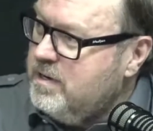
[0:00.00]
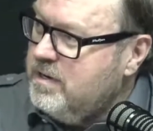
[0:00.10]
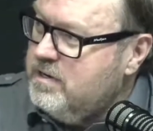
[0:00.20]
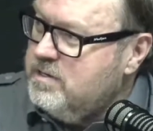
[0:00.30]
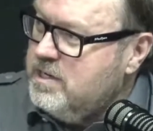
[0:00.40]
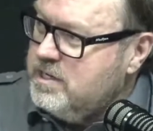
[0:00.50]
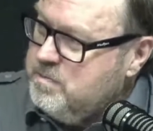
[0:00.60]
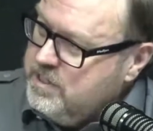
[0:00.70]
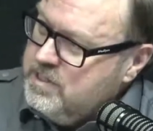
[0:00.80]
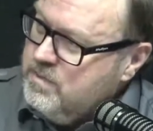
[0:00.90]
because
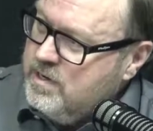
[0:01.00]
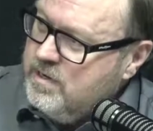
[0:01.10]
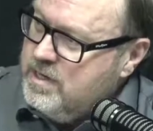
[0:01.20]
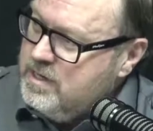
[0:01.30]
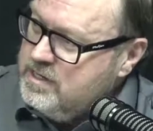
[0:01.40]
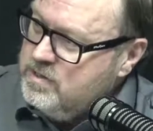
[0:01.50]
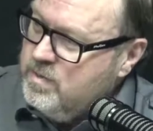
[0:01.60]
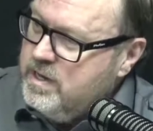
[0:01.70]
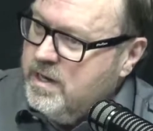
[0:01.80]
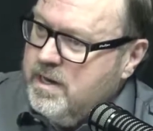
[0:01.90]
especially one like
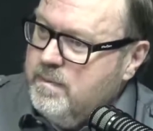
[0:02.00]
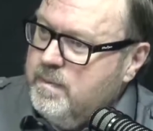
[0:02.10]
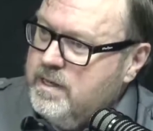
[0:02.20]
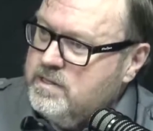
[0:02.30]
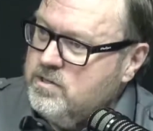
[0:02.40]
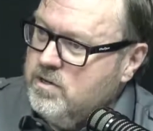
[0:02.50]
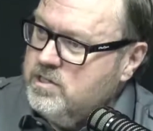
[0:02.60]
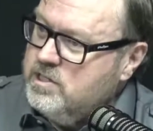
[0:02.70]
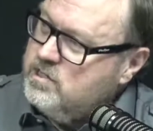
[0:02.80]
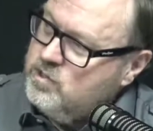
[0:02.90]
this where it's
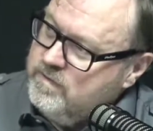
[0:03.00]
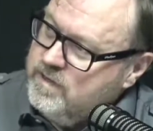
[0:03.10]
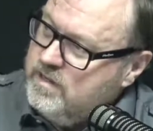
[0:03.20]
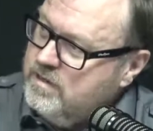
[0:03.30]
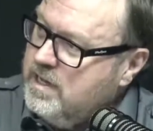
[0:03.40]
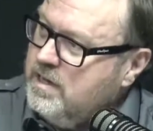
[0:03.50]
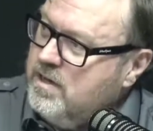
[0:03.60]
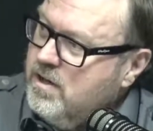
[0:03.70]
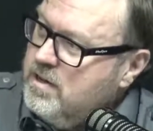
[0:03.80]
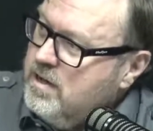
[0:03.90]
not just sort of a
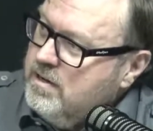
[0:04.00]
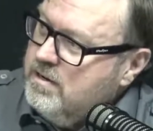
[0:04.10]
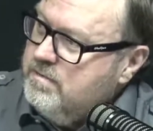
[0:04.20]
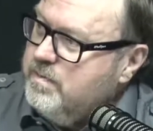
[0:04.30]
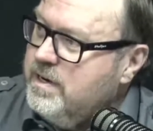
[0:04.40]
logo